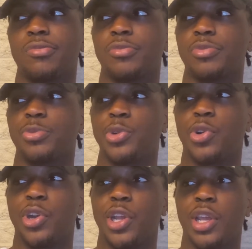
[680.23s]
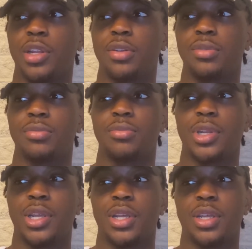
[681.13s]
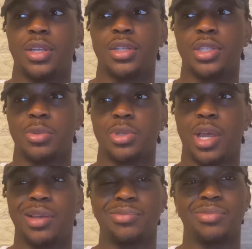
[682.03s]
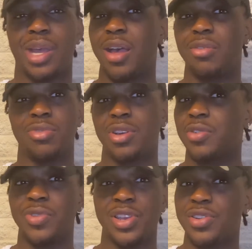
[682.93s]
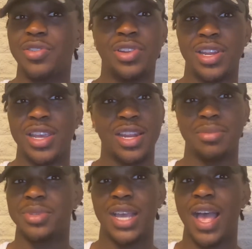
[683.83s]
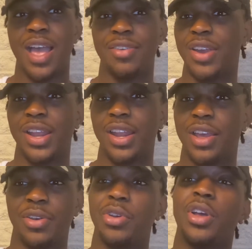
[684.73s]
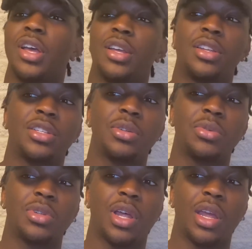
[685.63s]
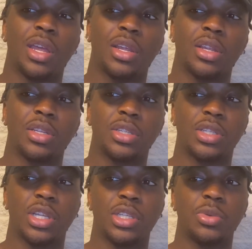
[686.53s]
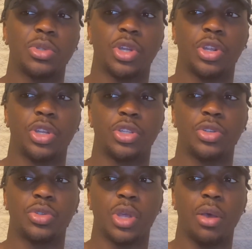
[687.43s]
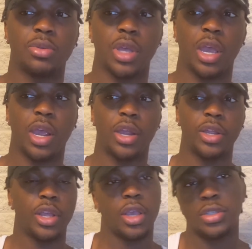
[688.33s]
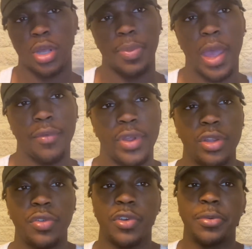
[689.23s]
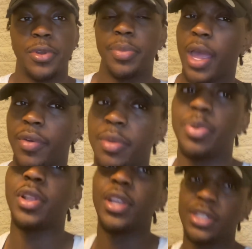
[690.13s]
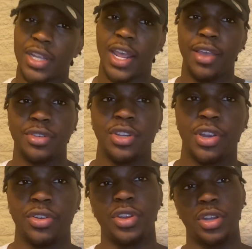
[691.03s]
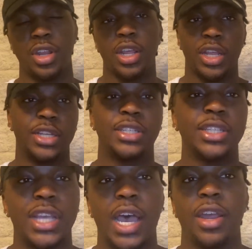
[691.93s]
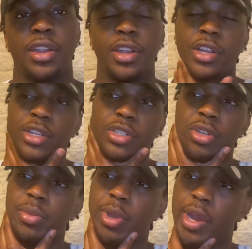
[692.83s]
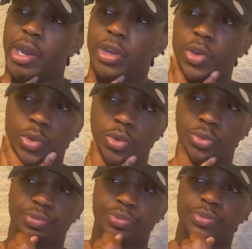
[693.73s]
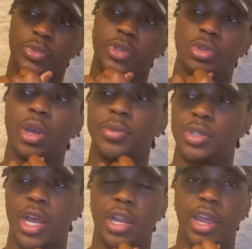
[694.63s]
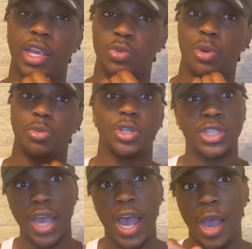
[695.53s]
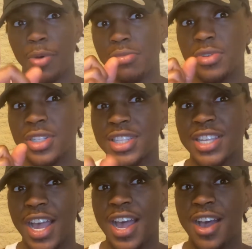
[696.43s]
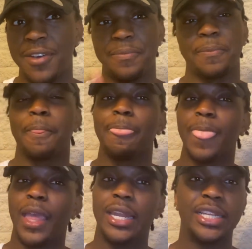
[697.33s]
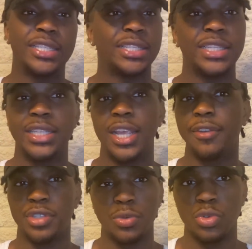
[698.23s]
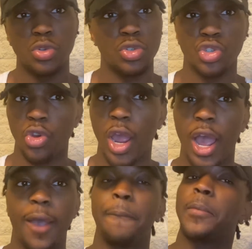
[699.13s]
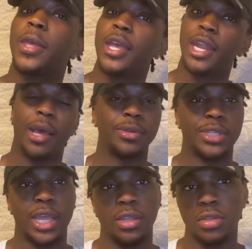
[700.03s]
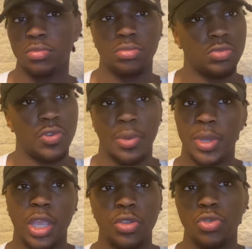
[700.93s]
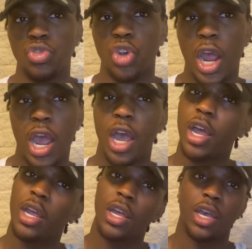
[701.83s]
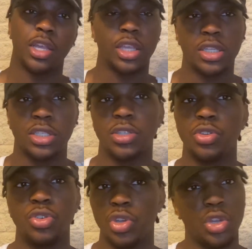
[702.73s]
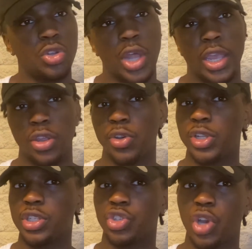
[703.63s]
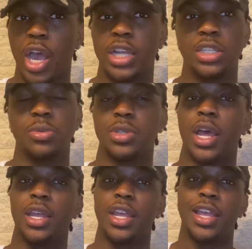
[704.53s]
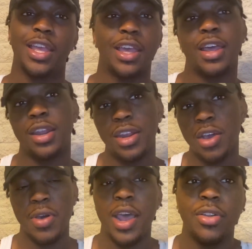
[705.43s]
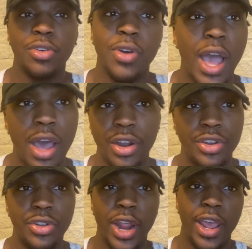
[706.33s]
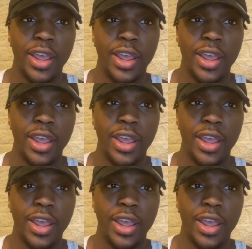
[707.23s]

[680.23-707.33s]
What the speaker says: we going again? She was like, I don't know if we can do it again. I'm tired right now. And she was like, and she said she was hurting too. So I was like, all right. So I'm not ready, you feel me? I'm not ready to pull into that if she hurting and she's tired. So I'm like, all right, cool. So I asked one more time to see if she was going to try. And I was like, you feel me? Can you try again? Can you like, at least try? She was like, no, I don't know how to do that.